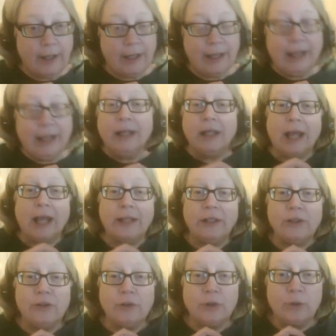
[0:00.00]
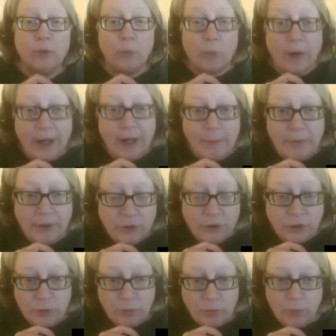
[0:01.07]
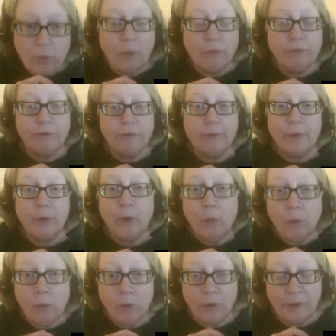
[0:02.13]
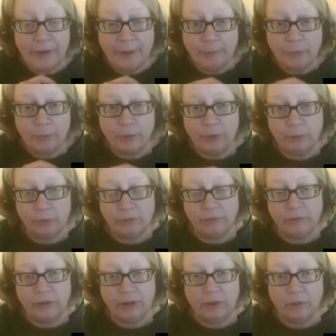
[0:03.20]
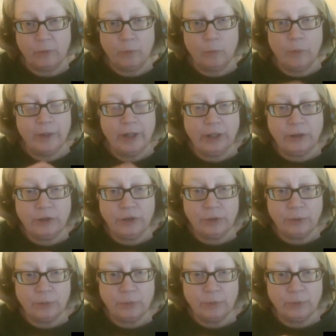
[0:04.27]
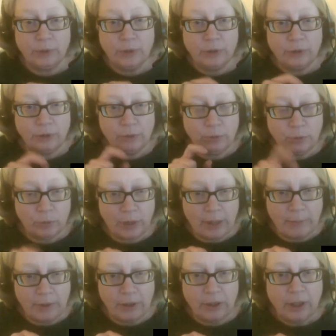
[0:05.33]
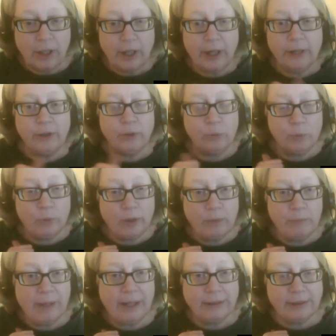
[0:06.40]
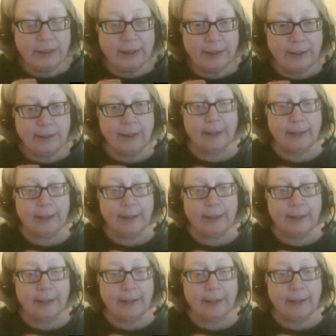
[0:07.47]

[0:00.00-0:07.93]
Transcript: and I need you to grab a scroll from the hole that I'm going to reveal. When I do, you grab it and you run back to Anka,